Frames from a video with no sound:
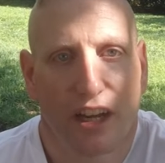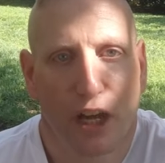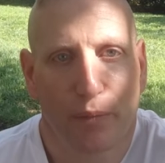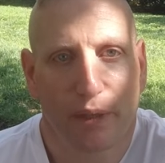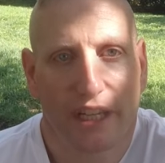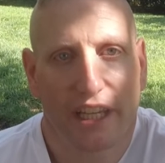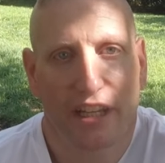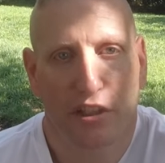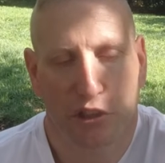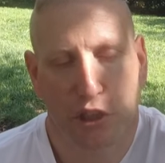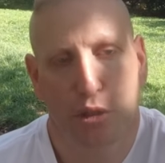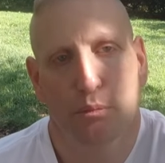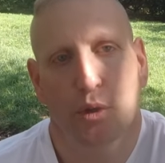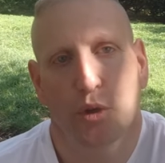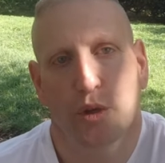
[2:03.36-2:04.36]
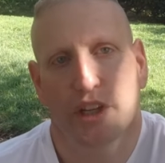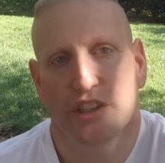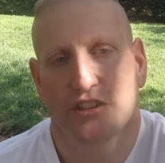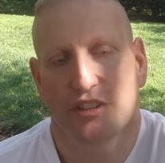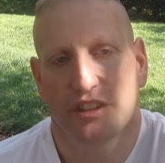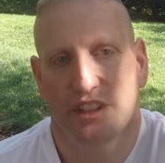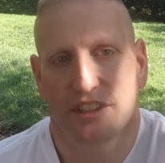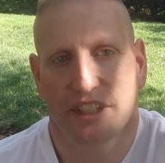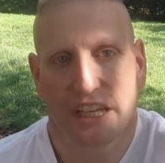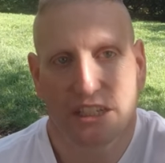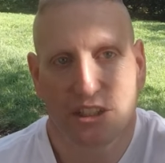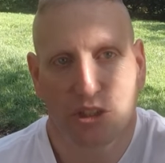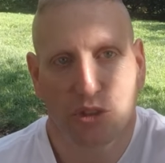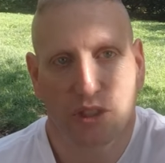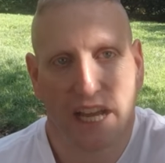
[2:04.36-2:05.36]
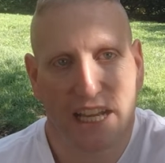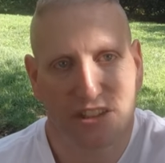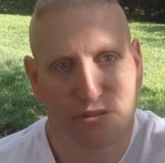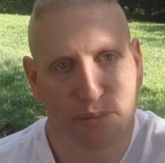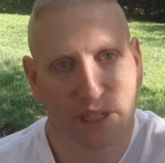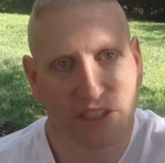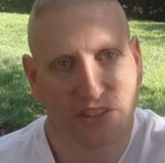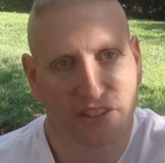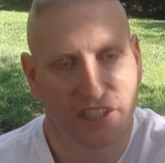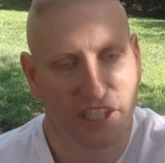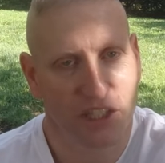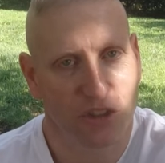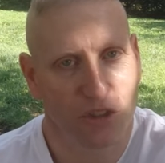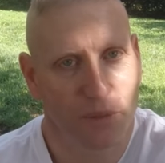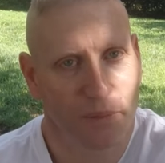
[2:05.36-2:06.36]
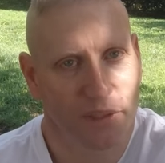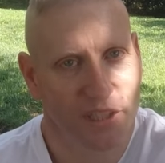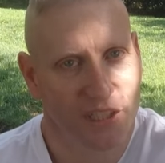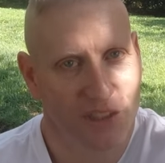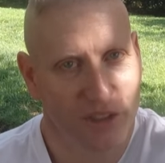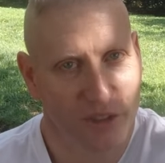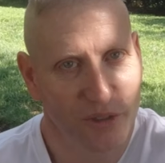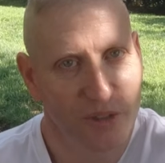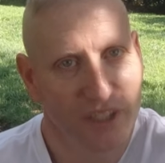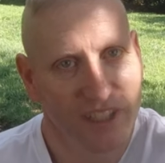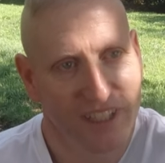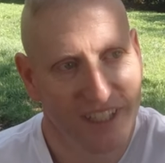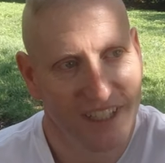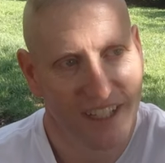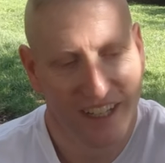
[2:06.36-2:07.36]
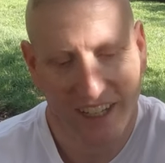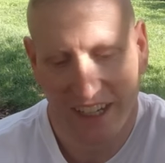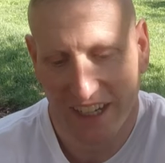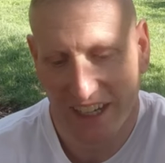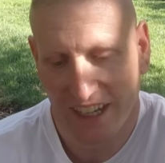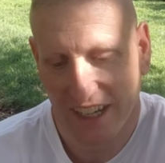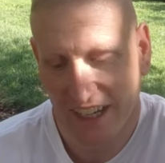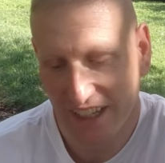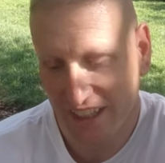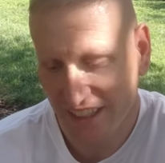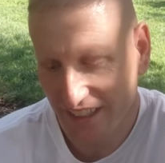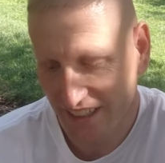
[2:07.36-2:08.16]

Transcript: I'm going to get a little more into the technical aspects than I normally do. Uh,